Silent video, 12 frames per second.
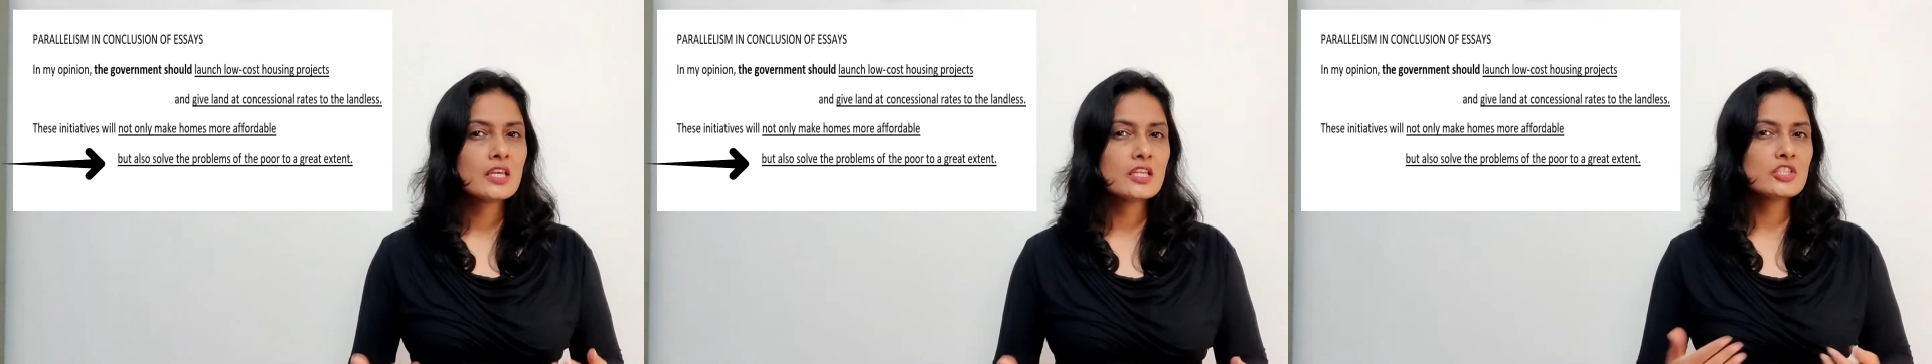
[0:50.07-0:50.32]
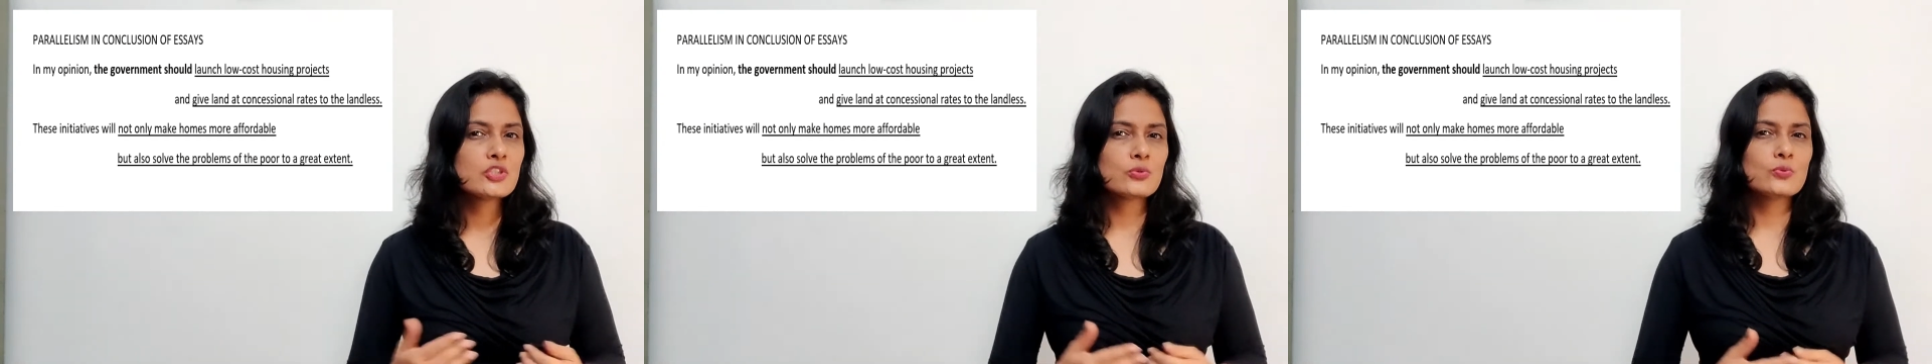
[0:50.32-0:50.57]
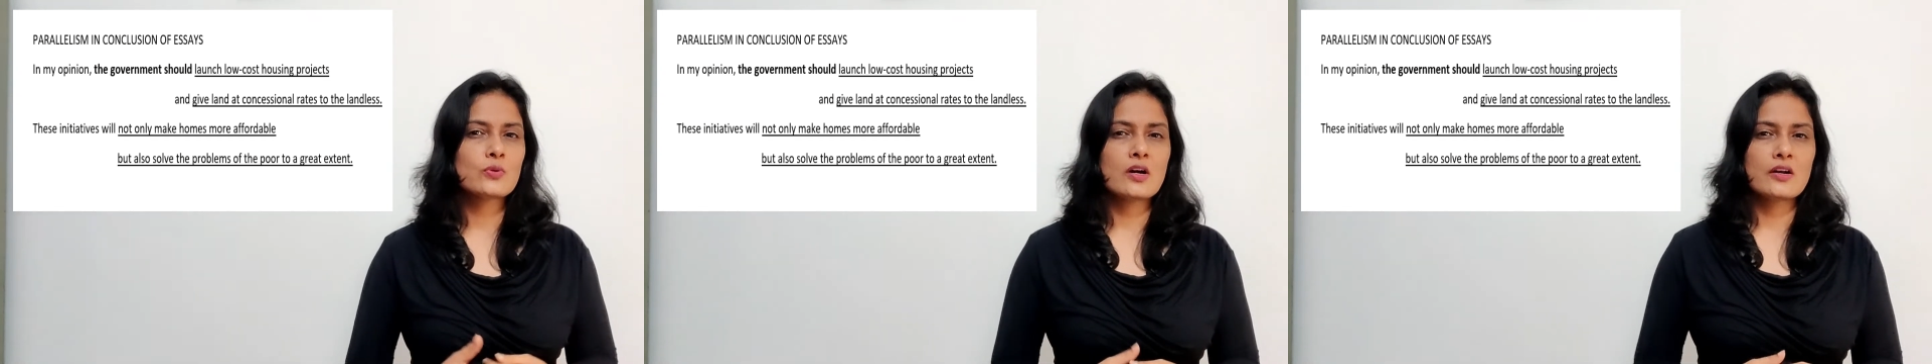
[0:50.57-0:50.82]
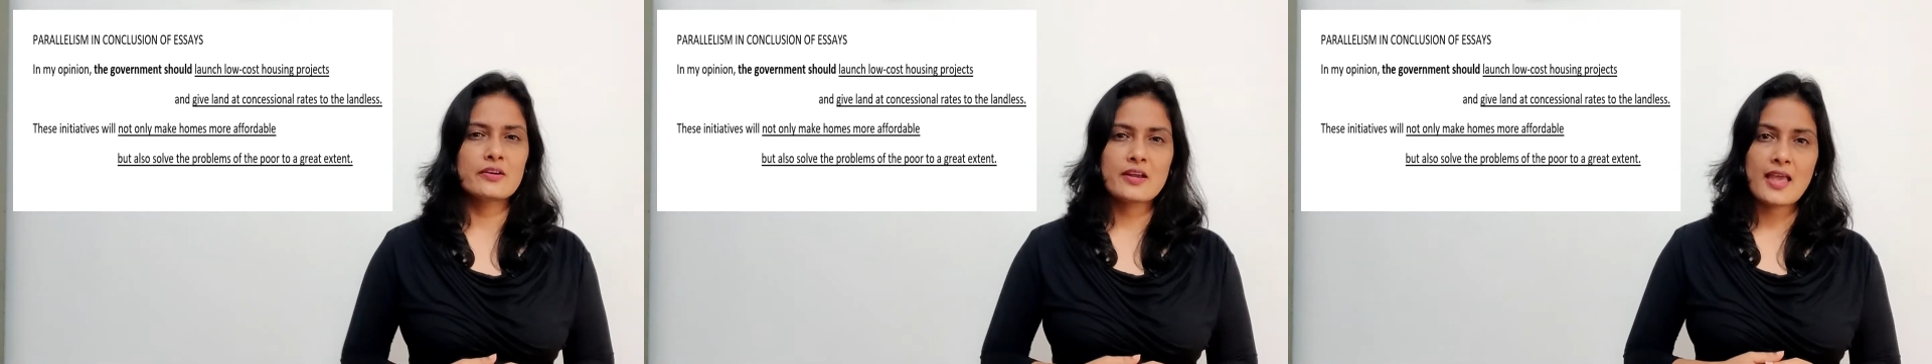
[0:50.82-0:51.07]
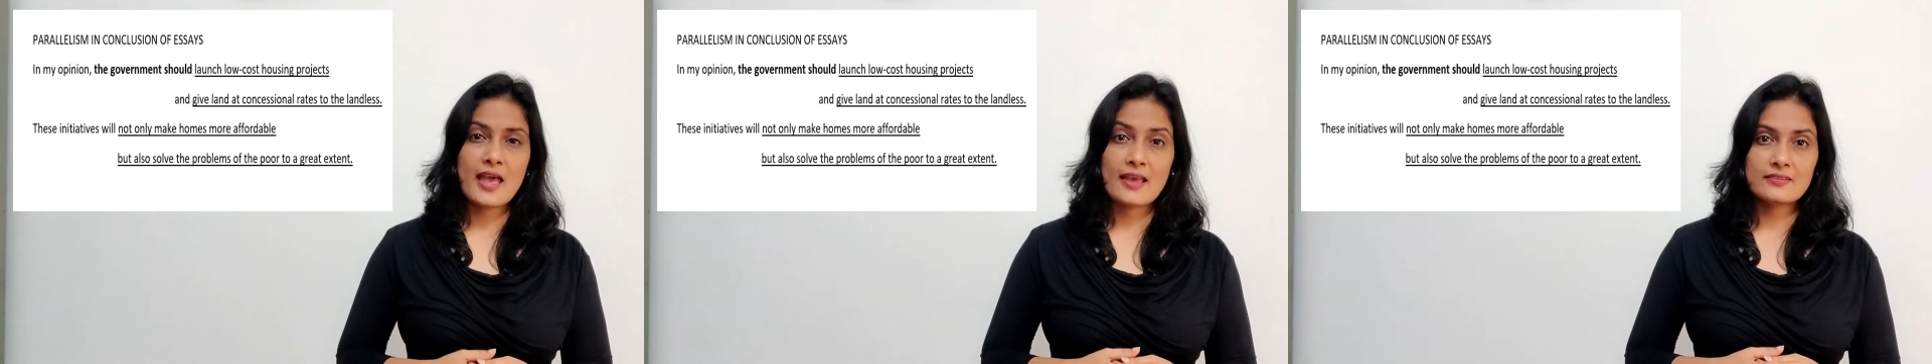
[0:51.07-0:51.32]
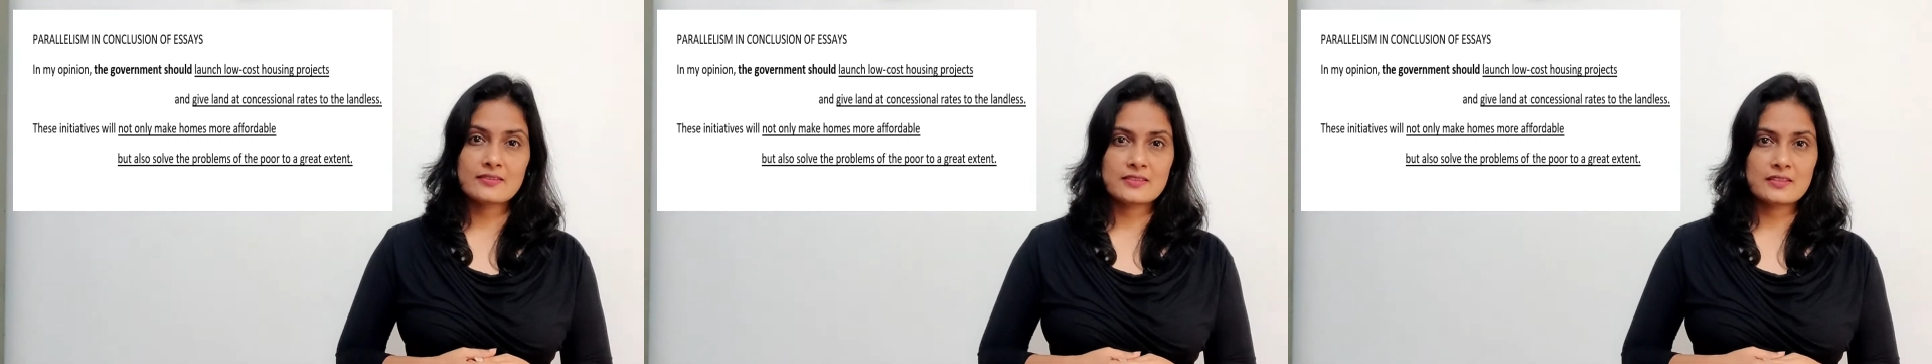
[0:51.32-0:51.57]
into our
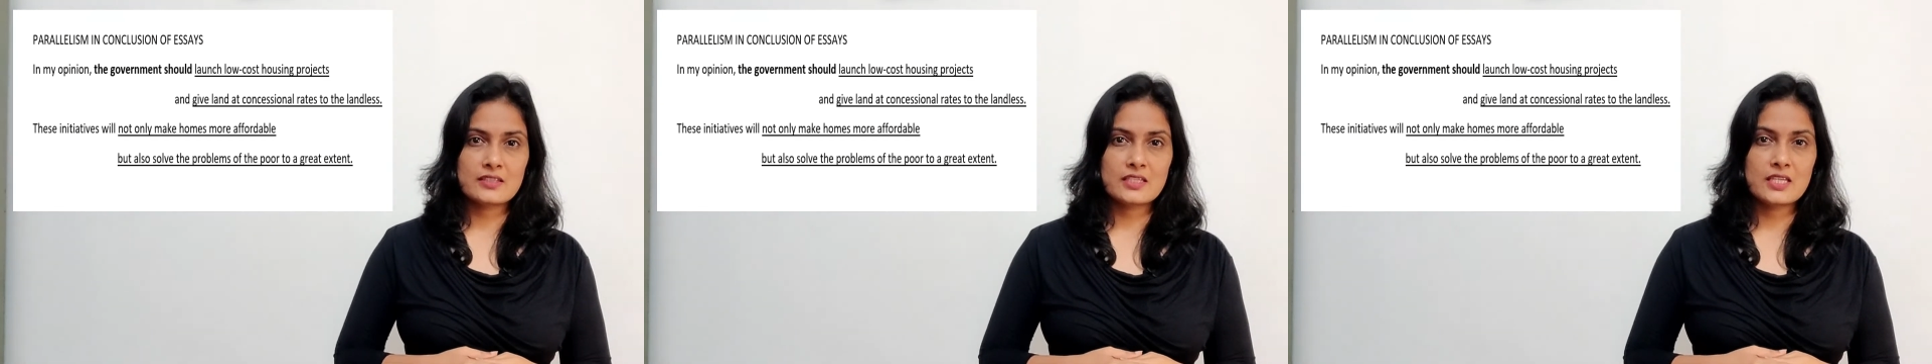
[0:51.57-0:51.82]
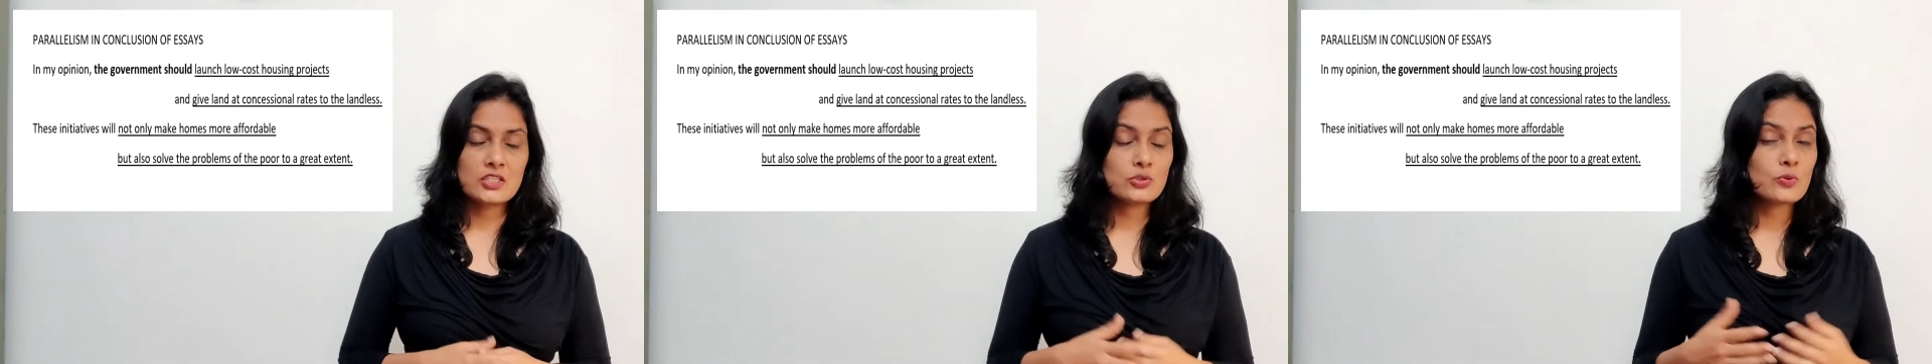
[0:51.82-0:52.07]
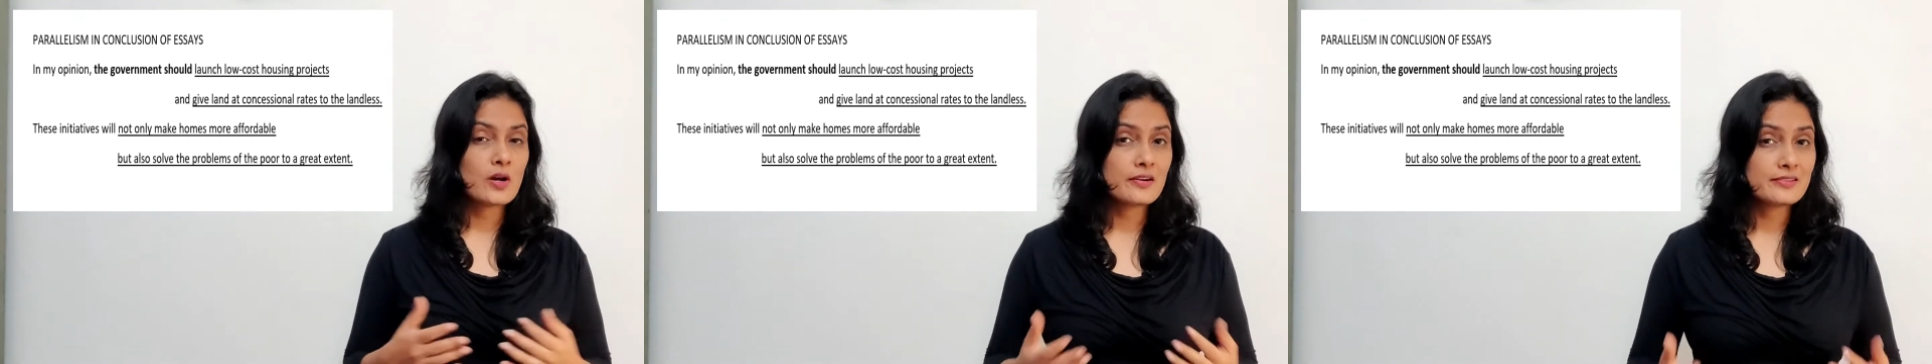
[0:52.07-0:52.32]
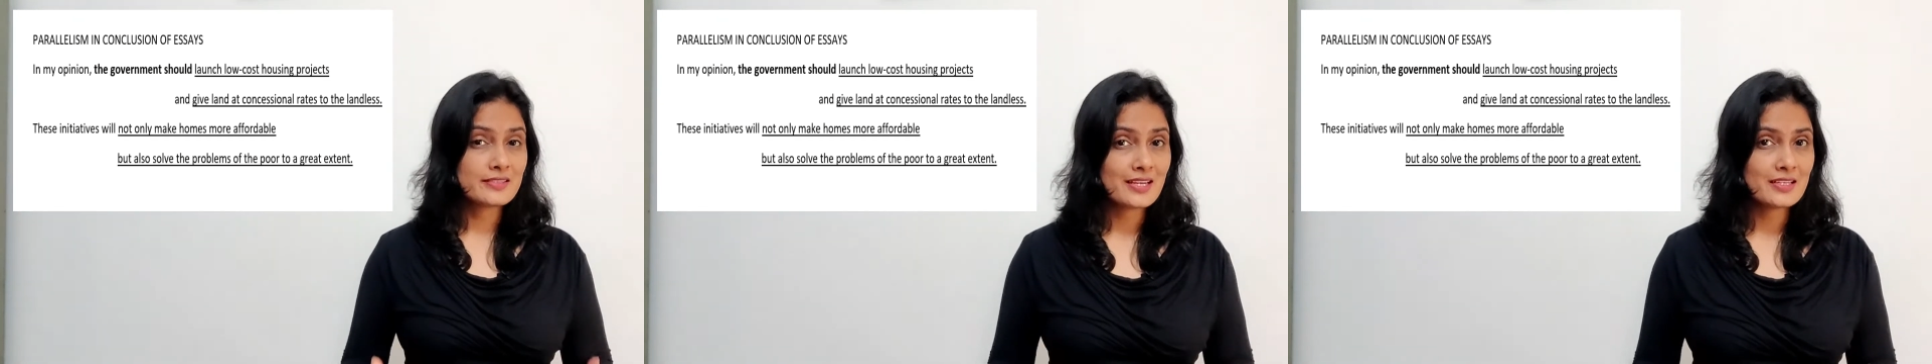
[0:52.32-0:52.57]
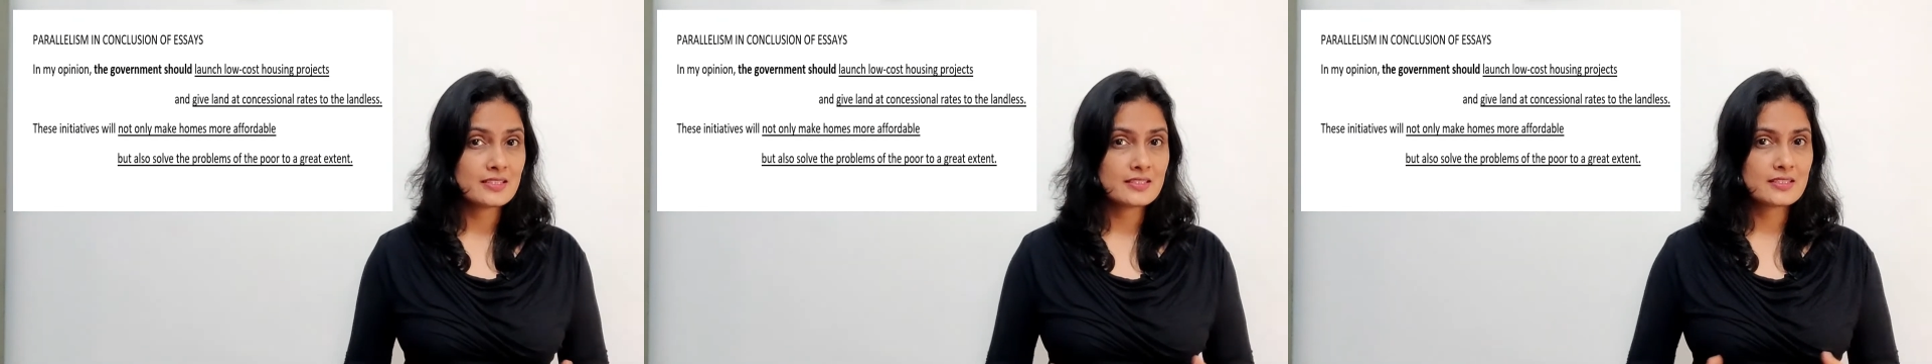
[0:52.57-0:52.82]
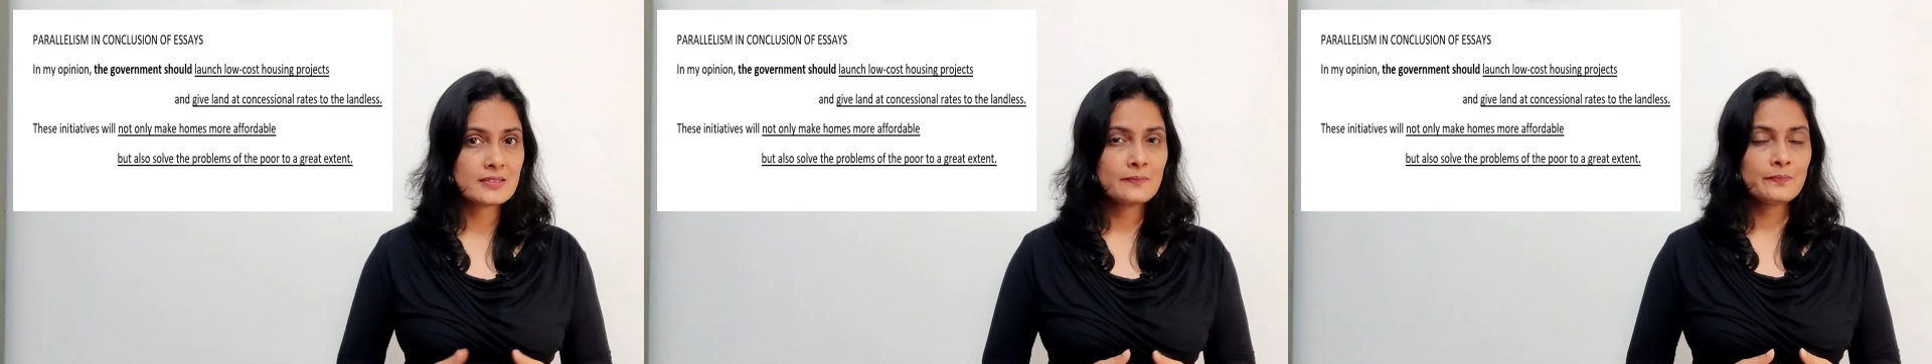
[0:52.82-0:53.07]
answer, into our
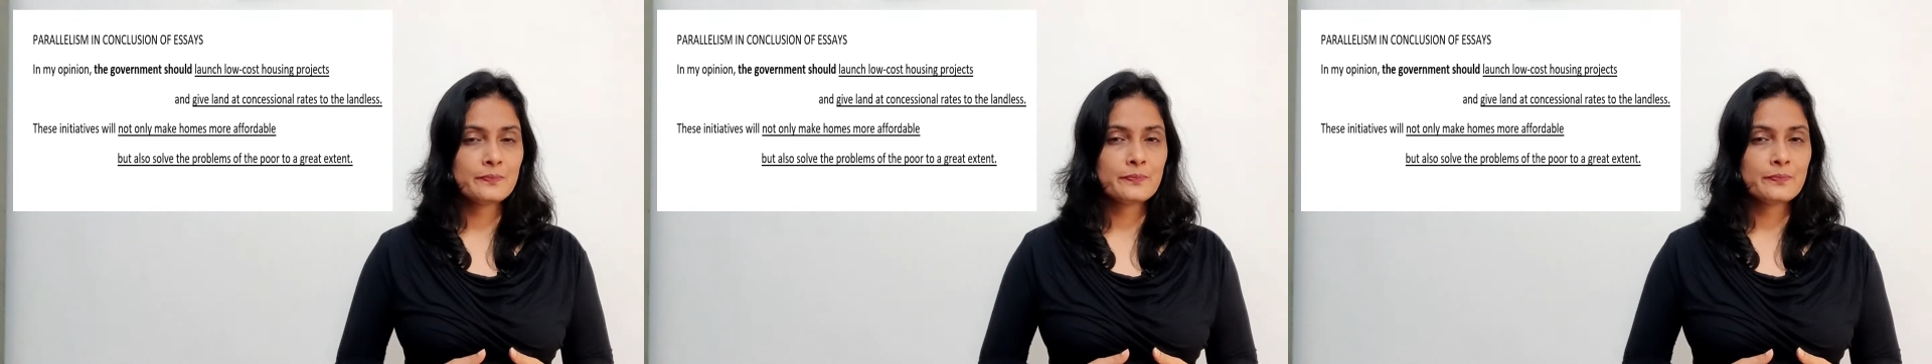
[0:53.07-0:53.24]
sentence.